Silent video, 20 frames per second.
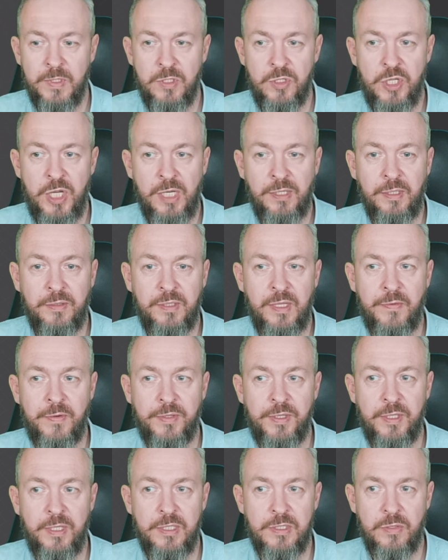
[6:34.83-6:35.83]
Check that
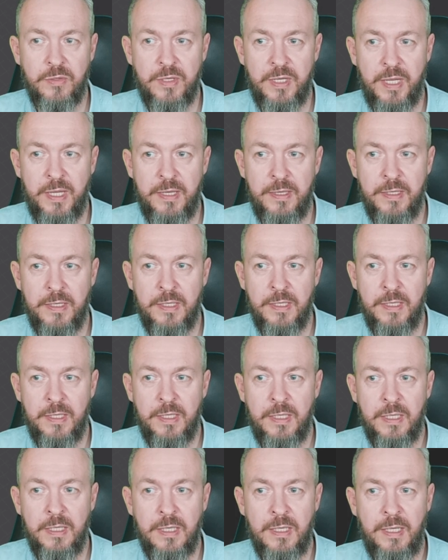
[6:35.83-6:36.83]
everything is okay.
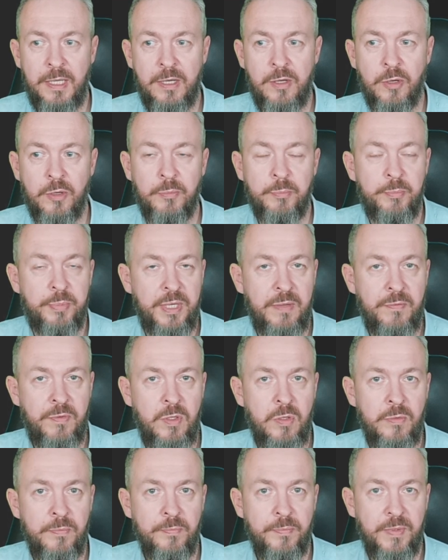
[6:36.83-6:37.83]
Click on
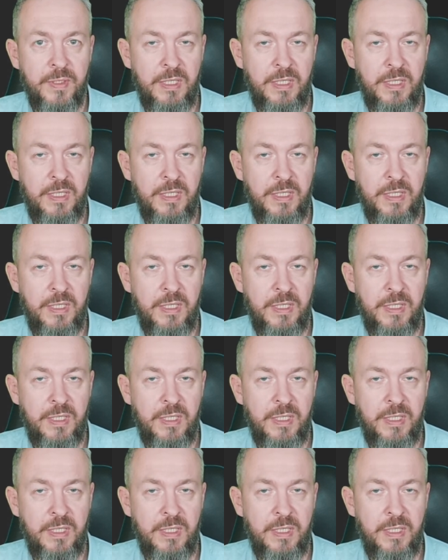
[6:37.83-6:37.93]
Preview,